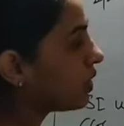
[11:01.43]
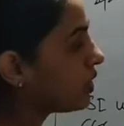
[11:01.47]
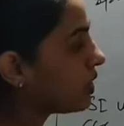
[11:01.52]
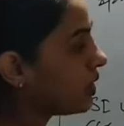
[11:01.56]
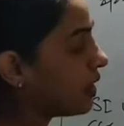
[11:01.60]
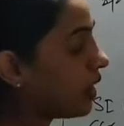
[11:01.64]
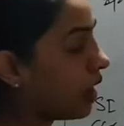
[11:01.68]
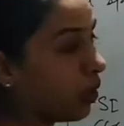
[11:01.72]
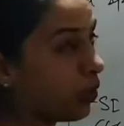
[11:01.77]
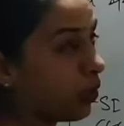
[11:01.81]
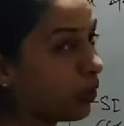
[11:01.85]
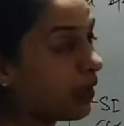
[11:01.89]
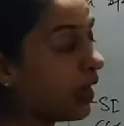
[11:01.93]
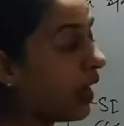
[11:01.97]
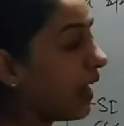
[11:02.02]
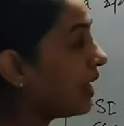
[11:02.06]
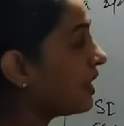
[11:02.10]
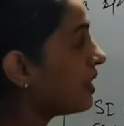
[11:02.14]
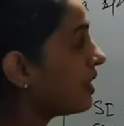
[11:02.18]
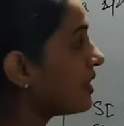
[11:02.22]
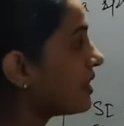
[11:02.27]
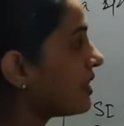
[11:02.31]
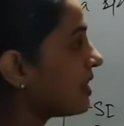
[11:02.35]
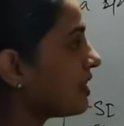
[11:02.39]
down
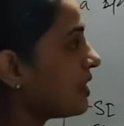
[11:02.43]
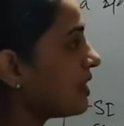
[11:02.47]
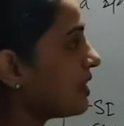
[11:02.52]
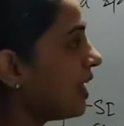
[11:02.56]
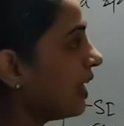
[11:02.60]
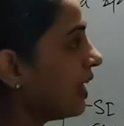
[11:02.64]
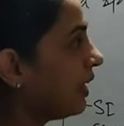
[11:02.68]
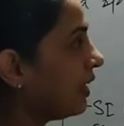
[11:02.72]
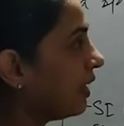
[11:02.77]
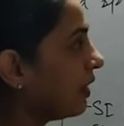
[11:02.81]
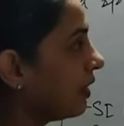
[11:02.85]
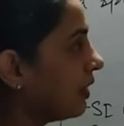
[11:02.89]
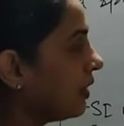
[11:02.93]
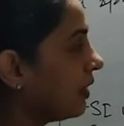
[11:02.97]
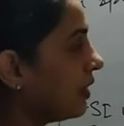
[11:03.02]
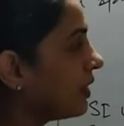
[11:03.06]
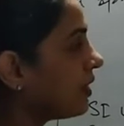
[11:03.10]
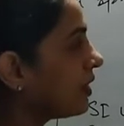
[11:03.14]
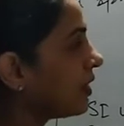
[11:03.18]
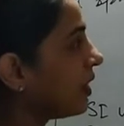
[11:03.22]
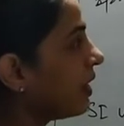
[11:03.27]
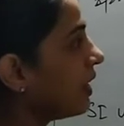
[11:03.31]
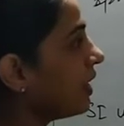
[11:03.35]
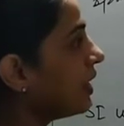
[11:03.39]
and settles,
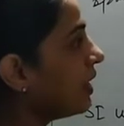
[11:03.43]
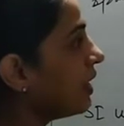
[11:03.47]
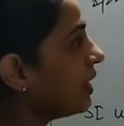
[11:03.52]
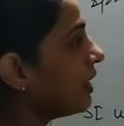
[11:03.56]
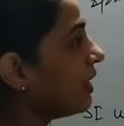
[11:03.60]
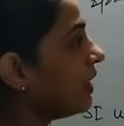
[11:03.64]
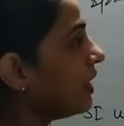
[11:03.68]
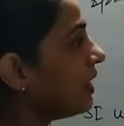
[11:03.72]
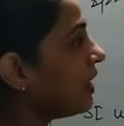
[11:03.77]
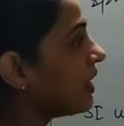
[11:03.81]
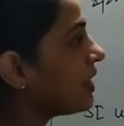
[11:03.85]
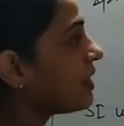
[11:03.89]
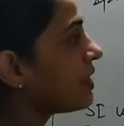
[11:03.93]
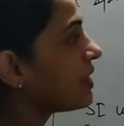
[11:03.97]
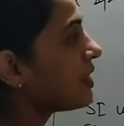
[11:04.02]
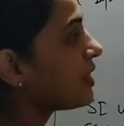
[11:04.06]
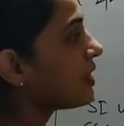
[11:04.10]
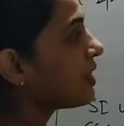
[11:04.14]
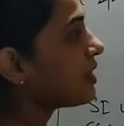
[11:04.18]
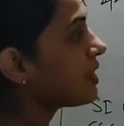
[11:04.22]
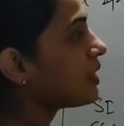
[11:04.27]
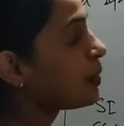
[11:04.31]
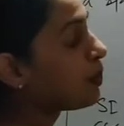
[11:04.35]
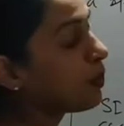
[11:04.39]
this
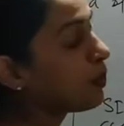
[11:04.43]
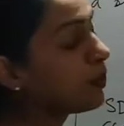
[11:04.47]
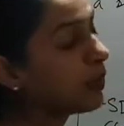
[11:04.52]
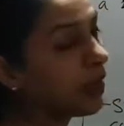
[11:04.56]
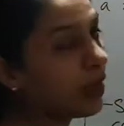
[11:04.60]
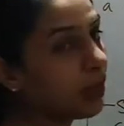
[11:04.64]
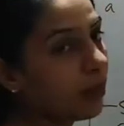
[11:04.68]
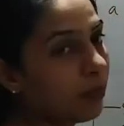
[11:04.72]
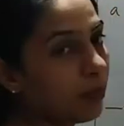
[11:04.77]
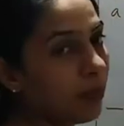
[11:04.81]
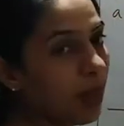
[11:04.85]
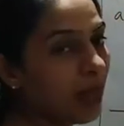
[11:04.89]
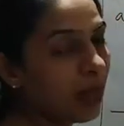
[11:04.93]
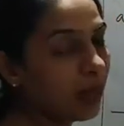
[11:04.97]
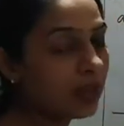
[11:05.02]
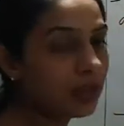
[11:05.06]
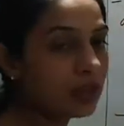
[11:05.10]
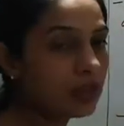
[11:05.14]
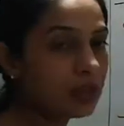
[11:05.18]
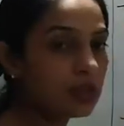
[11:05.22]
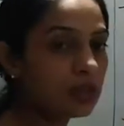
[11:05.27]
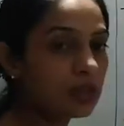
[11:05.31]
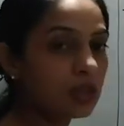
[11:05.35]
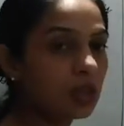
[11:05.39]
spring
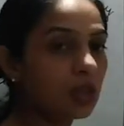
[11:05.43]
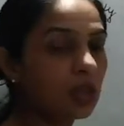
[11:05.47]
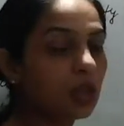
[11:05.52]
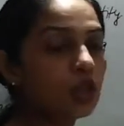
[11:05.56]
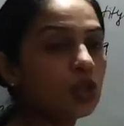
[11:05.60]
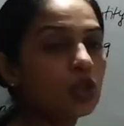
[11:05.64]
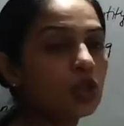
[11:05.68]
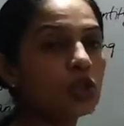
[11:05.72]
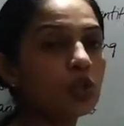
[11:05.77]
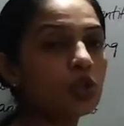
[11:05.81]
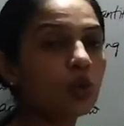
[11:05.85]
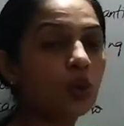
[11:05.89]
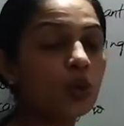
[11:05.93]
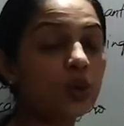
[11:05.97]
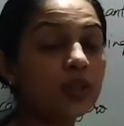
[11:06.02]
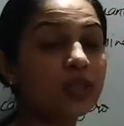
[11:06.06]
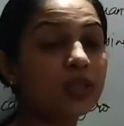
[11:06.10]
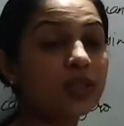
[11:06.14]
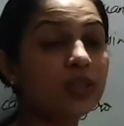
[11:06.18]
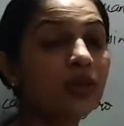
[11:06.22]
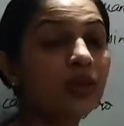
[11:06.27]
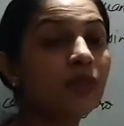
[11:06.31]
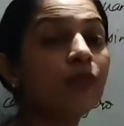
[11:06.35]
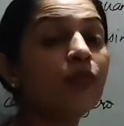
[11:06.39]
balance shows
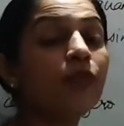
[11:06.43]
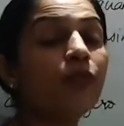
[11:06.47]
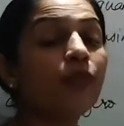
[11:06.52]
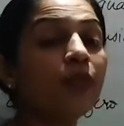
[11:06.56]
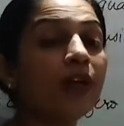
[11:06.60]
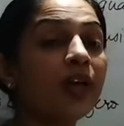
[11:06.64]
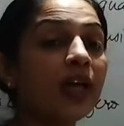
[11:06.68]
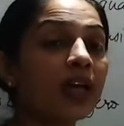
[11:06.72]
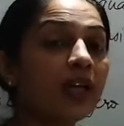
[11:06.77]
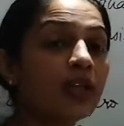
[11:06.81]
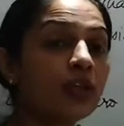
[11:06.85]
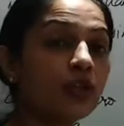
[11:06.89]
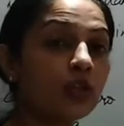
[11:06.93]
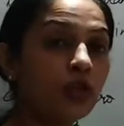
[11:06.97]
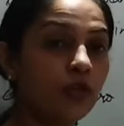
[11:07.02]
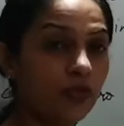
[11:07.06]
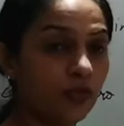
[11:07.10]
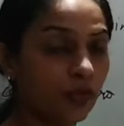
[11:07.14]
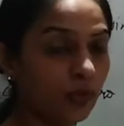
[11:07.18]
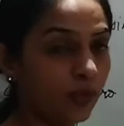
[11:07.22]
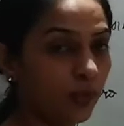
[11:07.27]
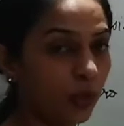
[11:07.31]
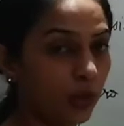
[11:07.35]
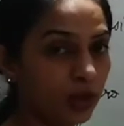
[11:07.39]
the weight of
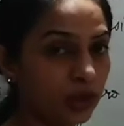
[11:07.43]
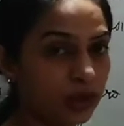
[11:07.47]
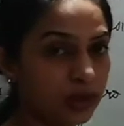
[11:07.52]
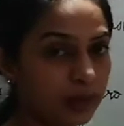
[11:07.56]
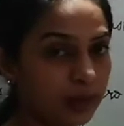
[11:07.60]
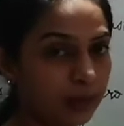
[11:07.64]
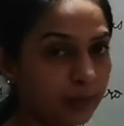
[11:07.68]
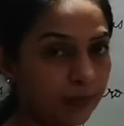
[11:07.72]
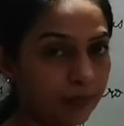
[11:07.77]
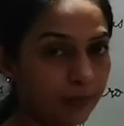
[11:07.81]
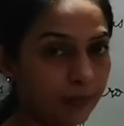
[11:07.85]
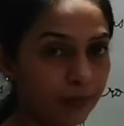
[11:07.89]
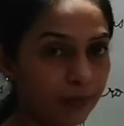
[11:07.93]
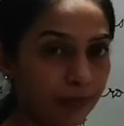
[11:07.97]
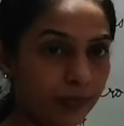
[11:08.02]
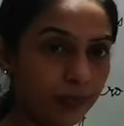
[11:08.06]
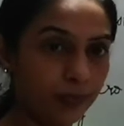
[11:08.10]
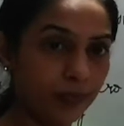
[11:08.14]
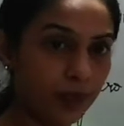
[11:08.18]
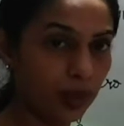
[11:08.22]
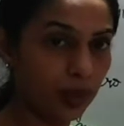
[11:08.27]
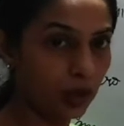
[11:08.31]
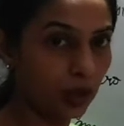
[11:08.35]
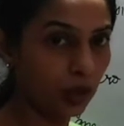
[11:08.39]
a body.
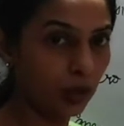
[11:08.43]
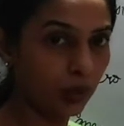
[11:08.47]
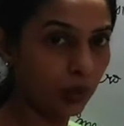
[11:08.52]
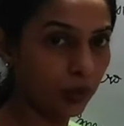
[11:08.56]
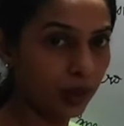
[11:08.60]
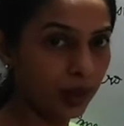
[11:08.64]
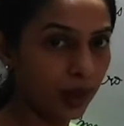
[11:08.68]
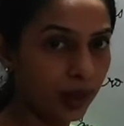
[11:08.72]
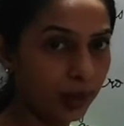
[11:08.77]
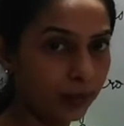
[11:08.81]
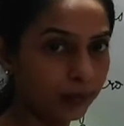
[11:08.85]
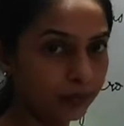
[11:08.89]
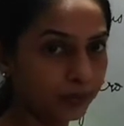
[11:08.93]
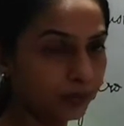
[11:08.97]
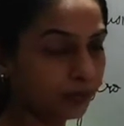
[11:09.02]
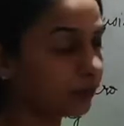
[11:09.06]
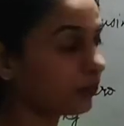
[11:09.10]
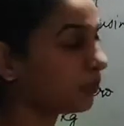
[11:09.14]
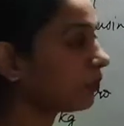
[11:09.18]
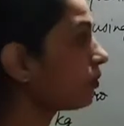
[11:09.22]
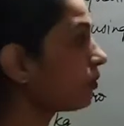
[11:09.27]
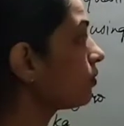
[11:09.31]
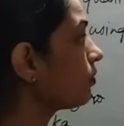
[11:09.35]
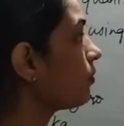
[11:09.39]
Okay,
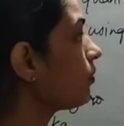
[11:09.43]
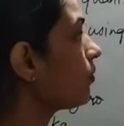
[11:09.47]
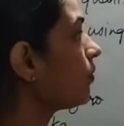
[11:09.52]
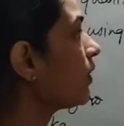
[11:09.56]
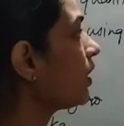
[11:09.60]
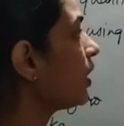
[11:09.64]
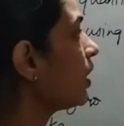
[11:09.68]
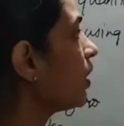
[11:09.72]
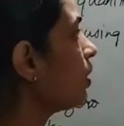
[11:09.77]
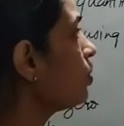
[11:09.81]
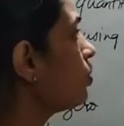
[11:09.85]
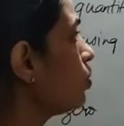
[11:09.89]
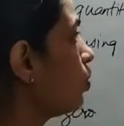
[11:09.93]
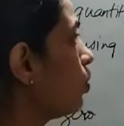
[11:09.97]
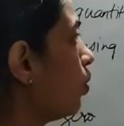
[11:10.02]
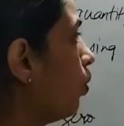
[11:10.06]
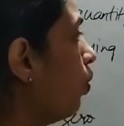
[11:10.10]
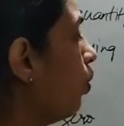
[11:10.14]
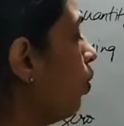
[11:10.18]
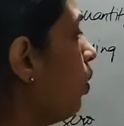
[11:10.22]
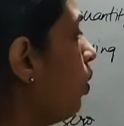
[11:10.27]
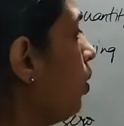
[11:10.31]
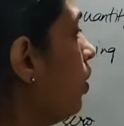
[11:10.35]
so